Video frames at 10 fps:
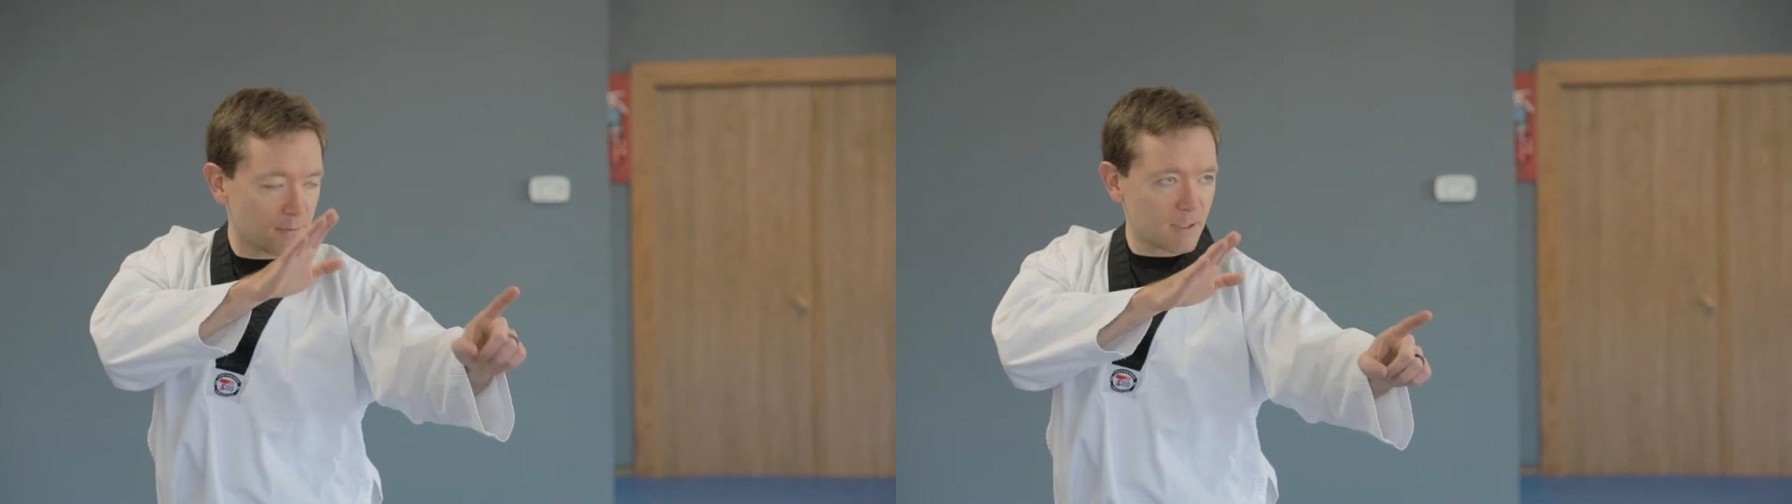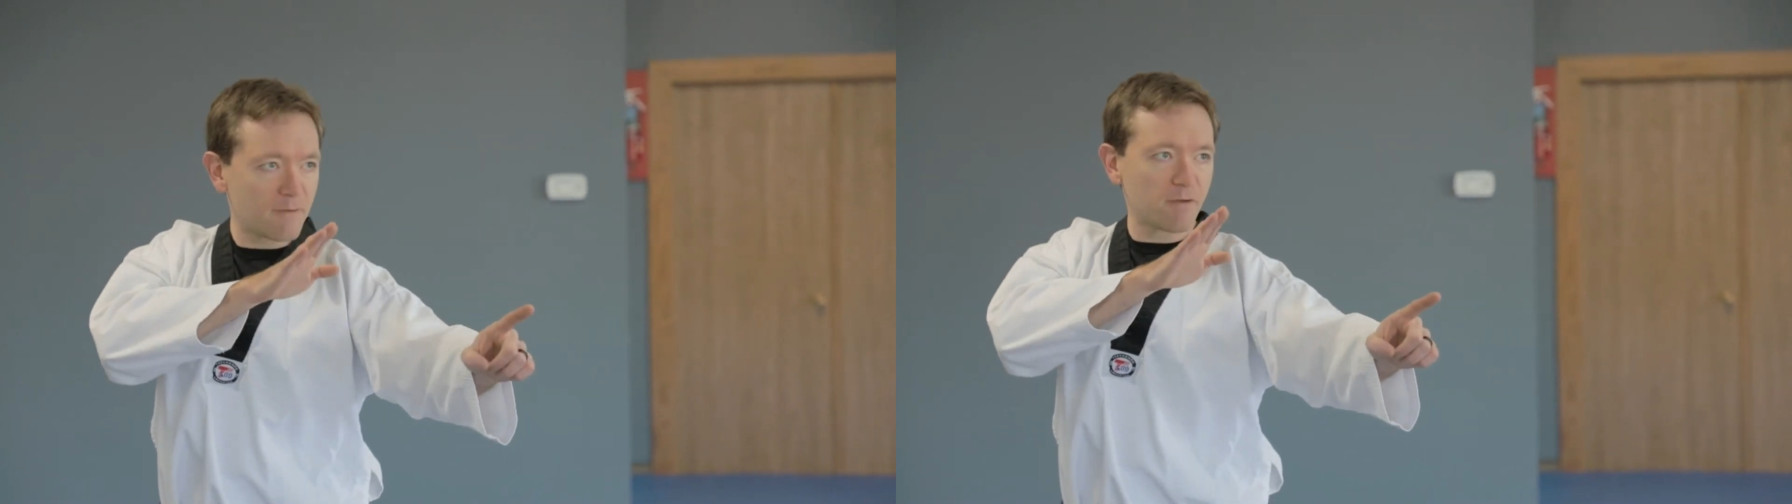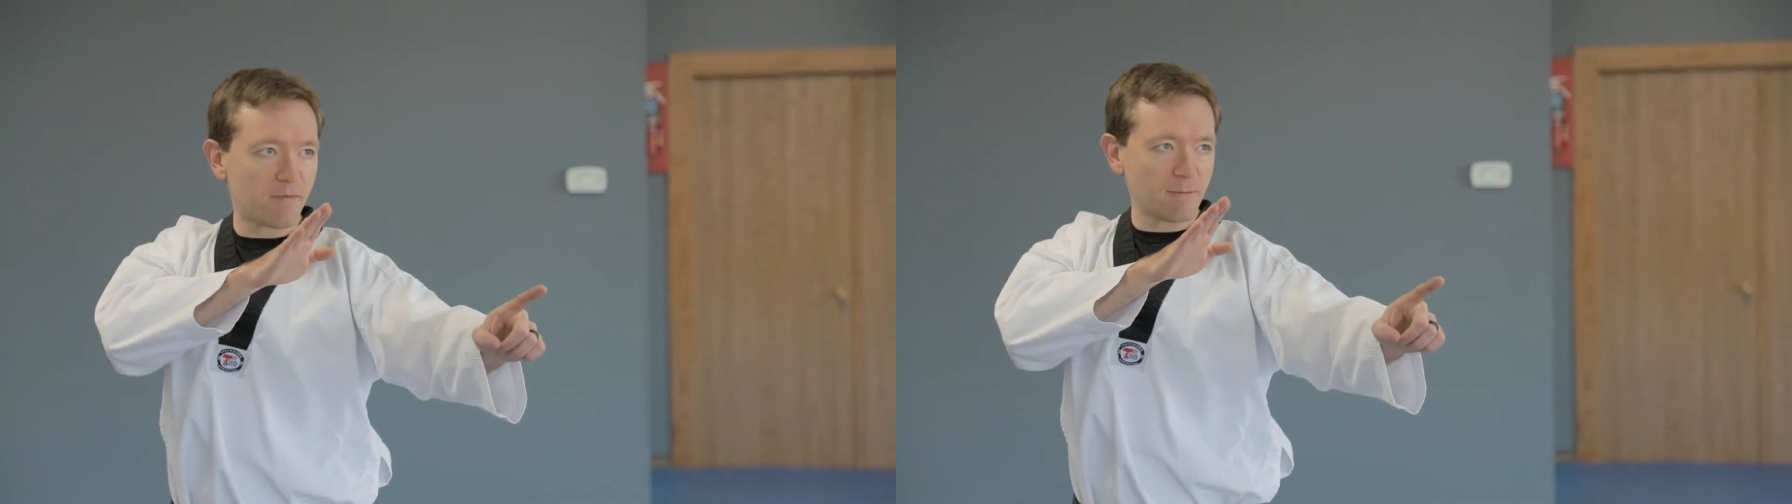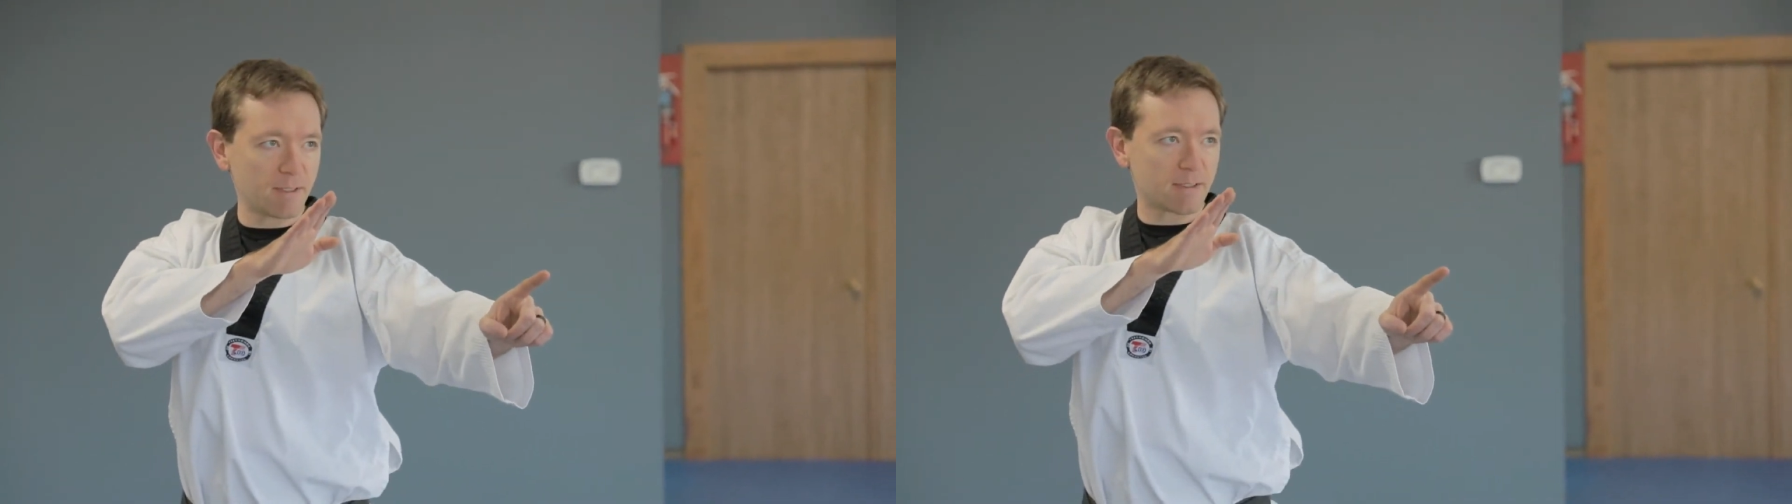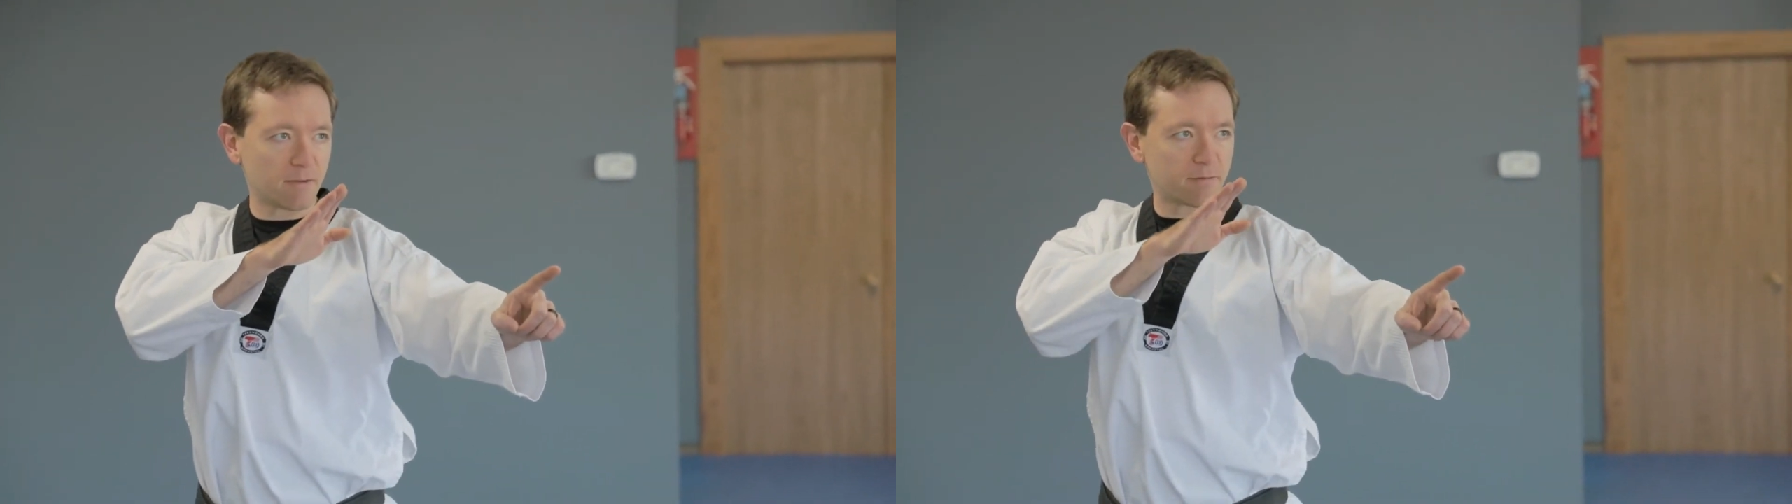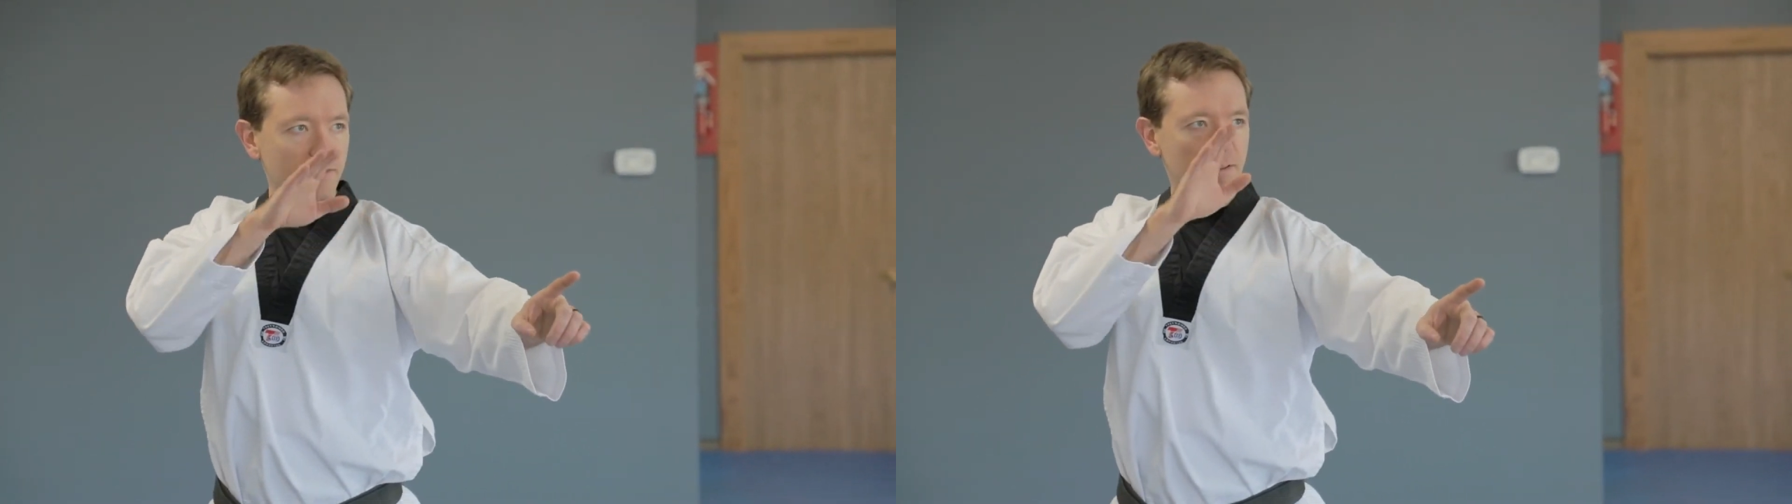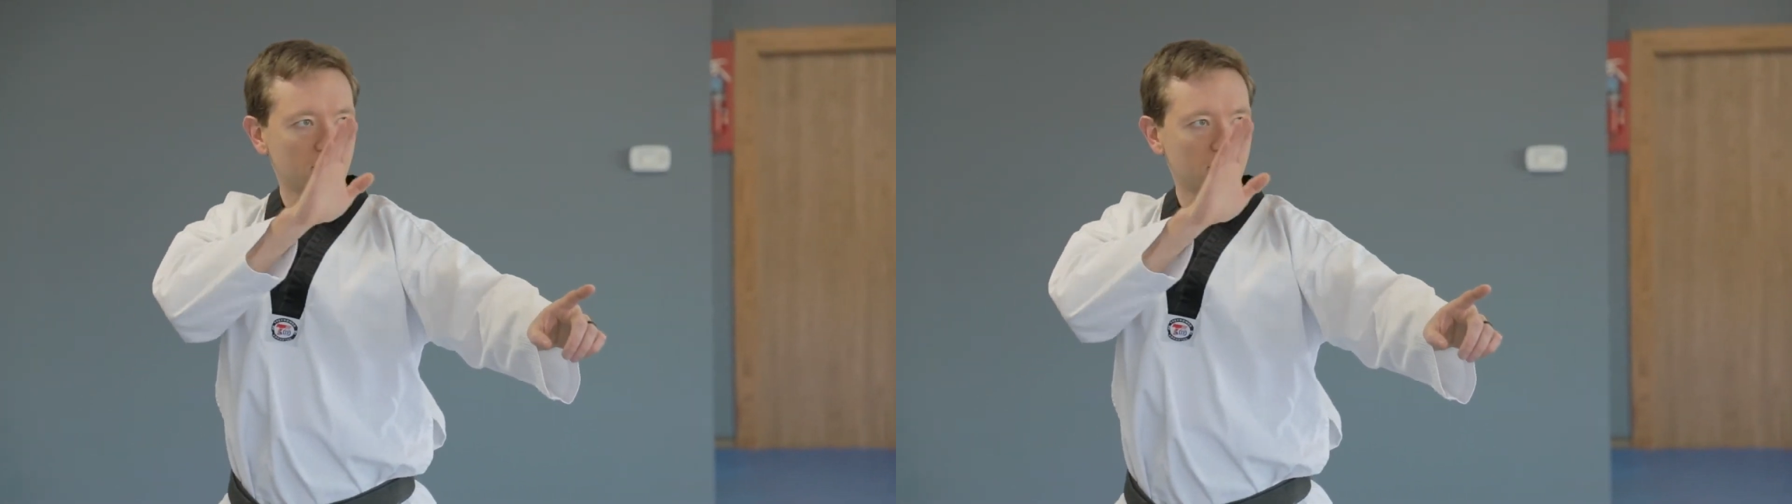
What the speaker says: I don't want to have to defend myself.